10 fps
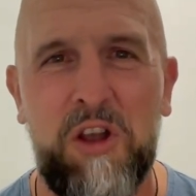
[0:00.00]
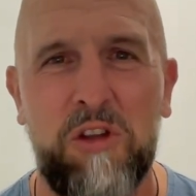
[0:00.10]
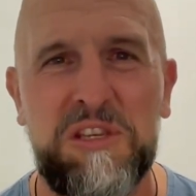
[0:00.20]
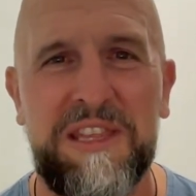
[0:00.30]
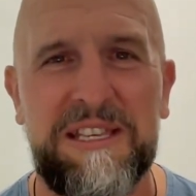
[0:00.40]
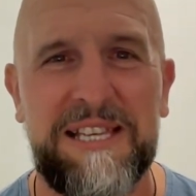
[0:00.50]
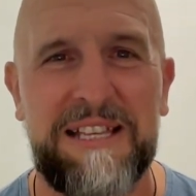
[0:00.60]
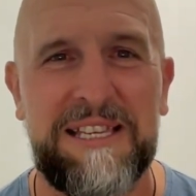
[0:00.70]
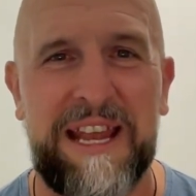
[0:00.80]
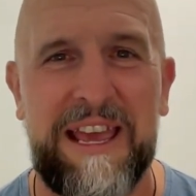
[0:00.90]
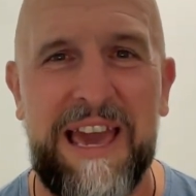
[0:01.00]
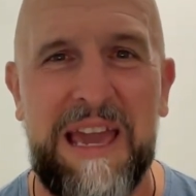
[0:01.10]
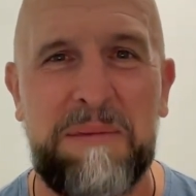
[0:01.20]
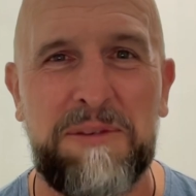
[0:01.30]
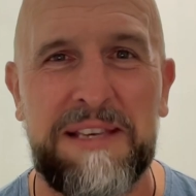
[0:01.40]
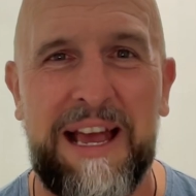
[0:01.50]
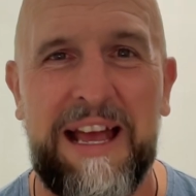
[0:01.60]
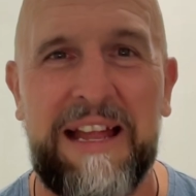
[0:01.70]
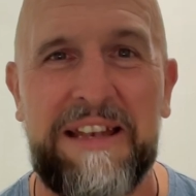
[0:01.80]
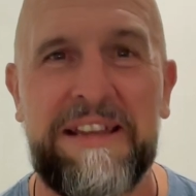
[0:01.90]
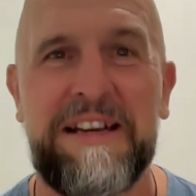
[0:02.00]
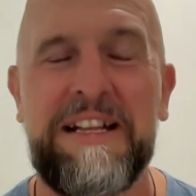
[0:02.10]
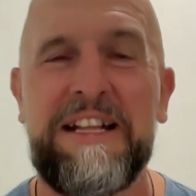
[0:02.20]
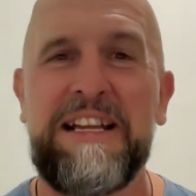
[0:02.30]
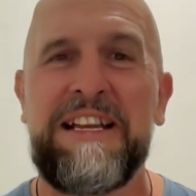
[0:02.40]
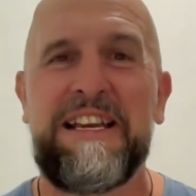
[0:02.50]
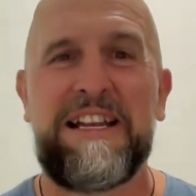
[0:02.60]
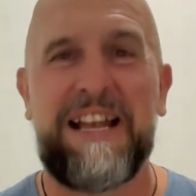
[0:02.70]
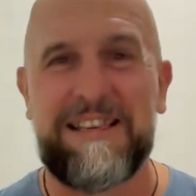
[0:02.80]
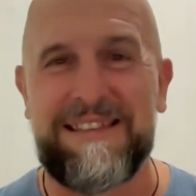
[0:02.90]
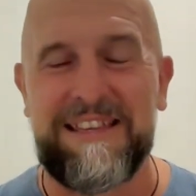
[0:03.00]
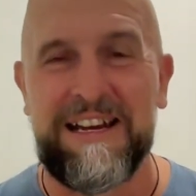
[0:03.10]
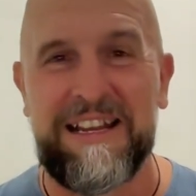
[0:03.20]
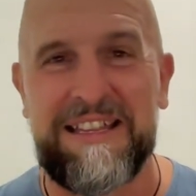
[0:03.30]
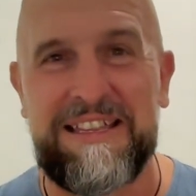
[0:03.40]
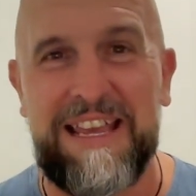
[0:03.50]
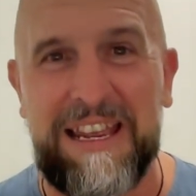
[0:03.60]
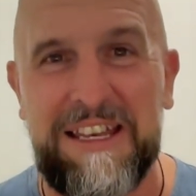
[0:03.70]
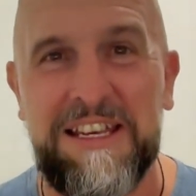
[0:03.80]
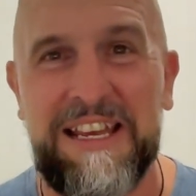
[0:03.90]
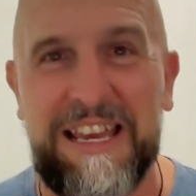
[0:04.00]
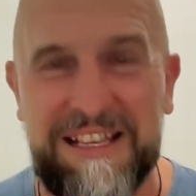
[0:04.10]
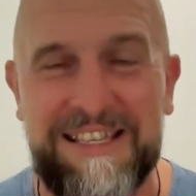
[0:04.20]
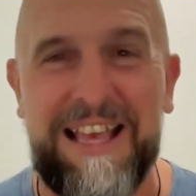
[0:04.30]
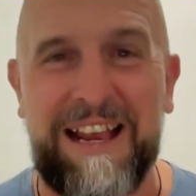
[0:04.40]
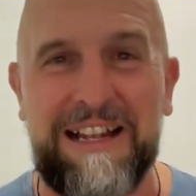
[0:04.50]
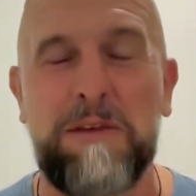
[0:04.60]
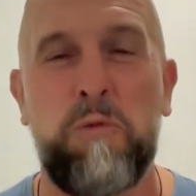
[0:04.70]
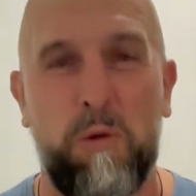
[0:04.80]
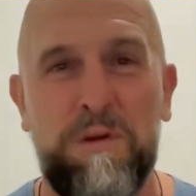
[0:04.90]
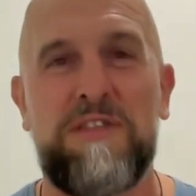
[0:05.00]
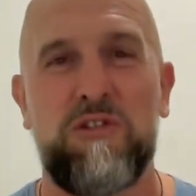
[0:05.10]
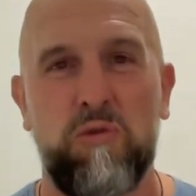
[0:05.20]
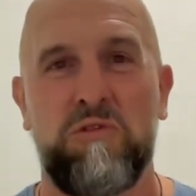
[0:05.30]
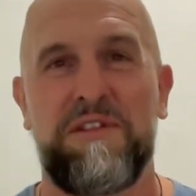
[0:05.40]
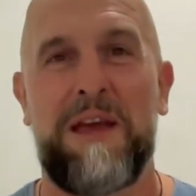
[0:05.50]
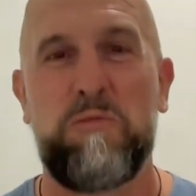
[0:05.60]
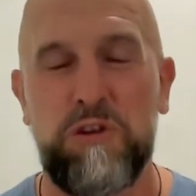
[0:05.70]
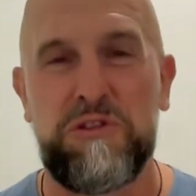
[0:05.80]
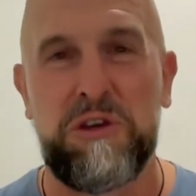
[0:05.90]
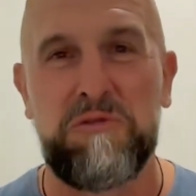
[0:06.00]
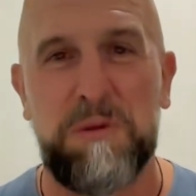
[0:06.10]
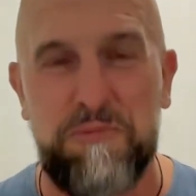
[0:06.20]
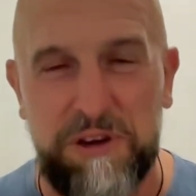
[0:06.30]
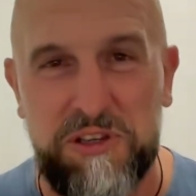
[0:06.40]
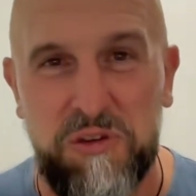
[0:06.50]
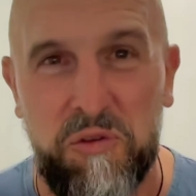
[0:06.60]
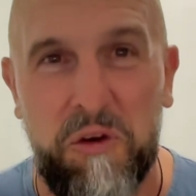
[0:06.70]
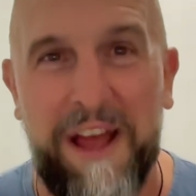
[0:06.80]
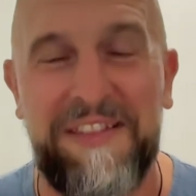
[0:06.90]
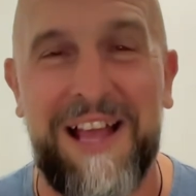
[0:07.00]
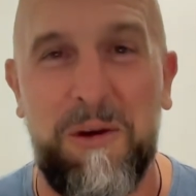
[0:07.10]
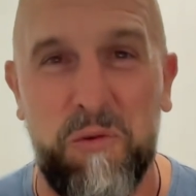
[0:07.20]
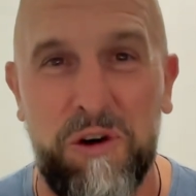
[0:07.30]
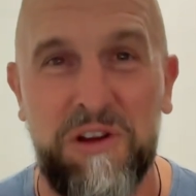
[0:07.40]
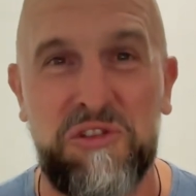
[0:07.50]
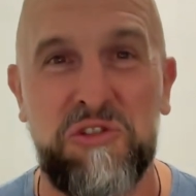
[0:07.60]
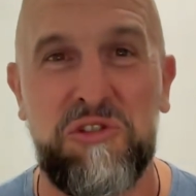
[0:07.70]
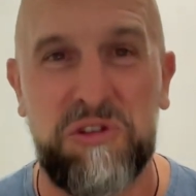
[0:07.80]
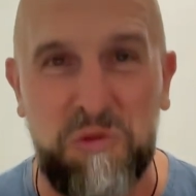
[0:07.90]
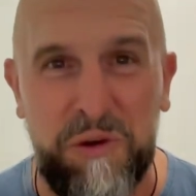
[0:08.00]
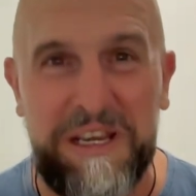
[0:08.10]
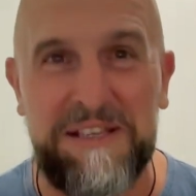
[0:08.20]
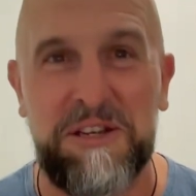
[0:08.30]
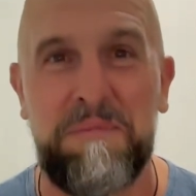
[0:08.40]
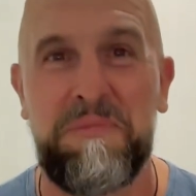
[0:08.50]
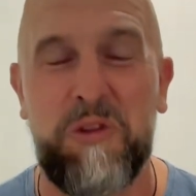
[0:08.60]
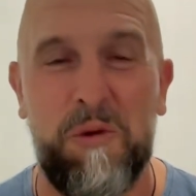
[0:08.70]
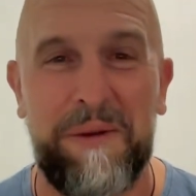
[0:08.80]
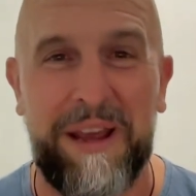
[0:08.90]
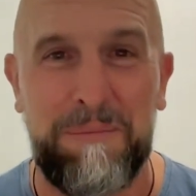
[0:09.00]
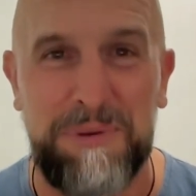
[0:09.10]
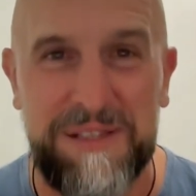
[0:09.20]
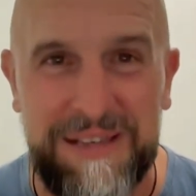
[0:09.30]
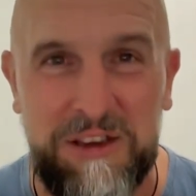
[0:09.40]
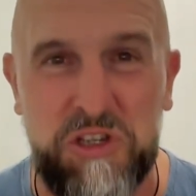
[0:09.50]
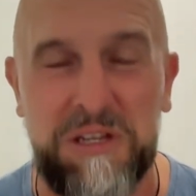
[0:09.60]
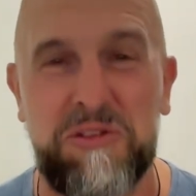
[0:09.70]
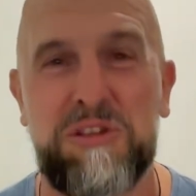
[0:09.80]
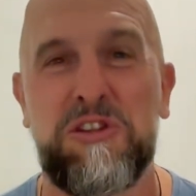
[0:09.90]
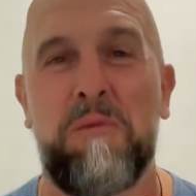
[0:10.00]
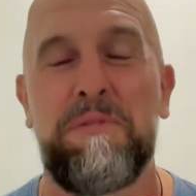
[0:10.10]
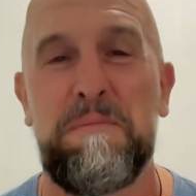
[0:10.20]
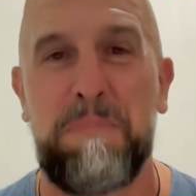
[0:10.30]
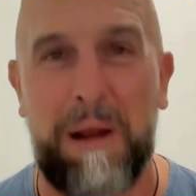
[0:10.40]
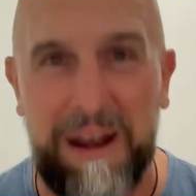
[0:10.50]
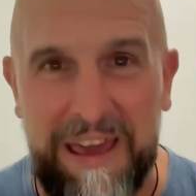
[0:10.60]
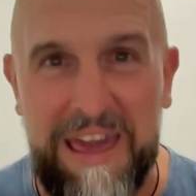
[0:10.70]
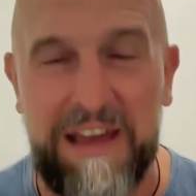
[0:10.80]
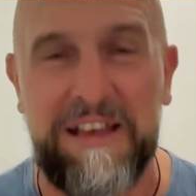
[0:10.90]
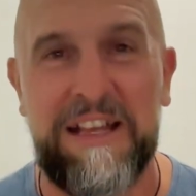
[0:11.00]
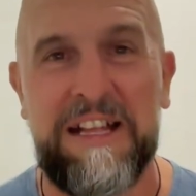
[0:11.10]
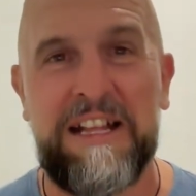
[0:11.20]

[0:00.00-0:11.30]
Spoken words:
On to the Saturday games, and Leicester did exactly what we thought they would do to Bristol, and that was squeeze them, dominate possession, stop them playing.